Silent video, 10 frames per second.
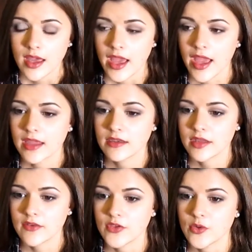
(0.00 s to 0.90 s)
And
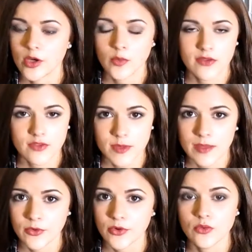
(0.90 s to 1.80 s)
if you are one of the
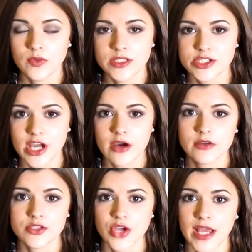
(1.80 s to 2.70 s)
people who reached out
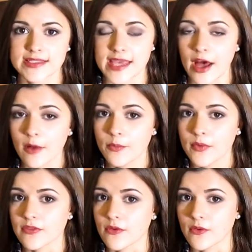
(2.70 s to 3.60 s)
and tried to help
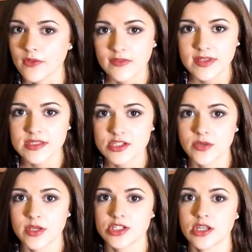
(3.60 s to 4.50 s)
with the whole living
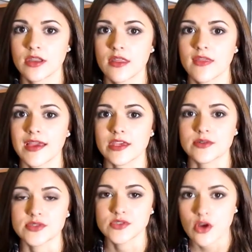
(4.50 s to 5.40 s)
situation, thank you
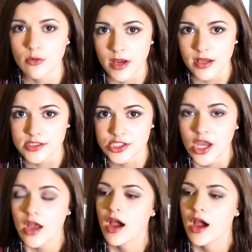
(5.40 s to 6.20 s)
so much.